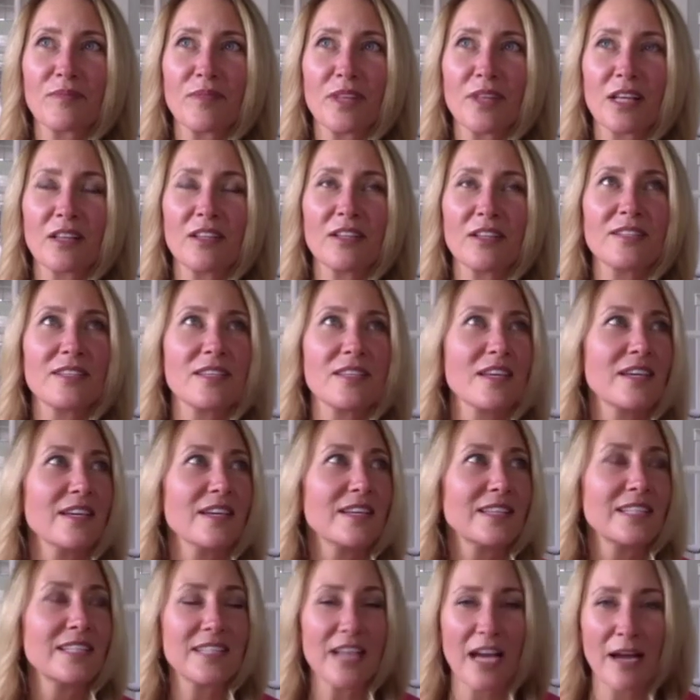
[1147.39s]
let's see,
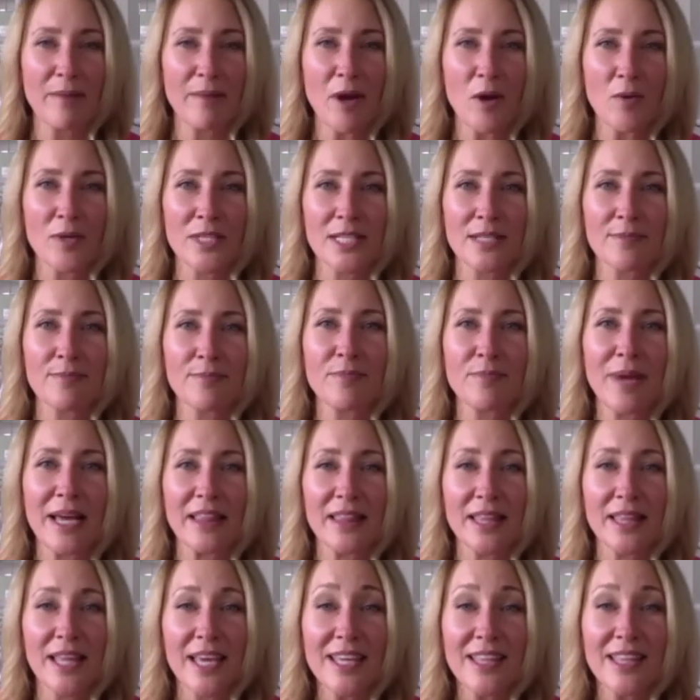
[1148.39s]
at the time I was in my
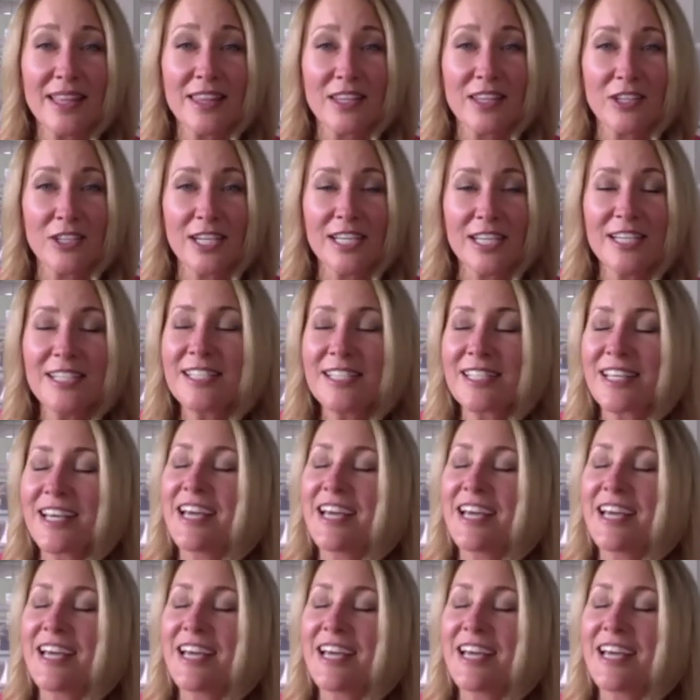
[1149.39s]
late 30s,